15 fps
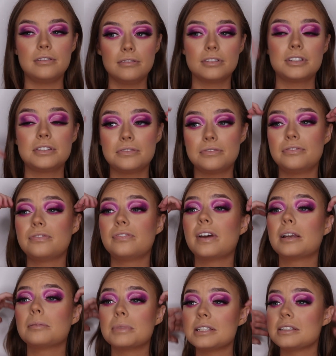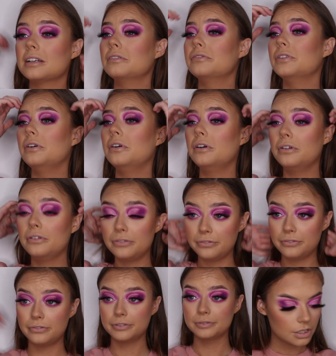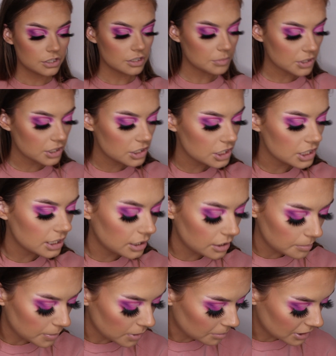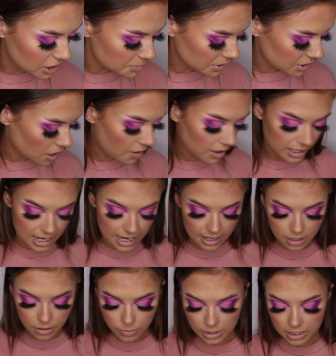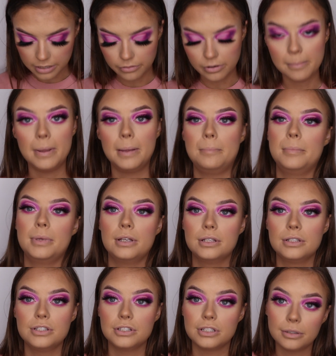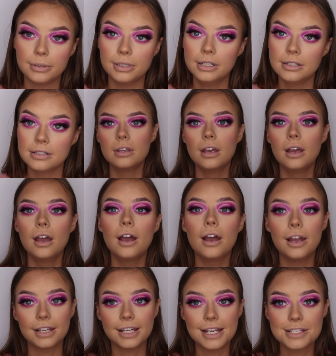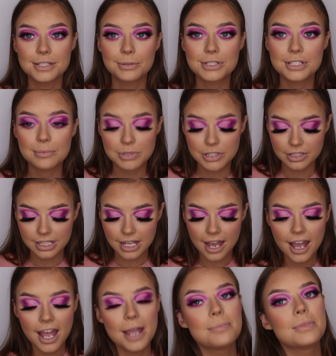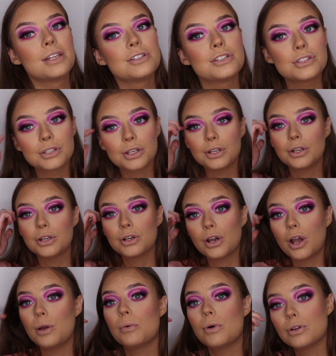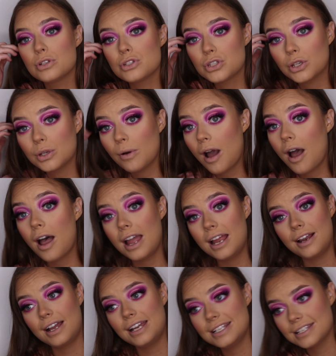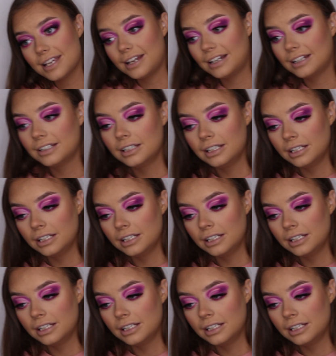Just fan myself off. So I'm just going to do the bottom lash mascara now while I remember to do it. Okay, so once I'm done that, I'm then just going to go on to highlighter.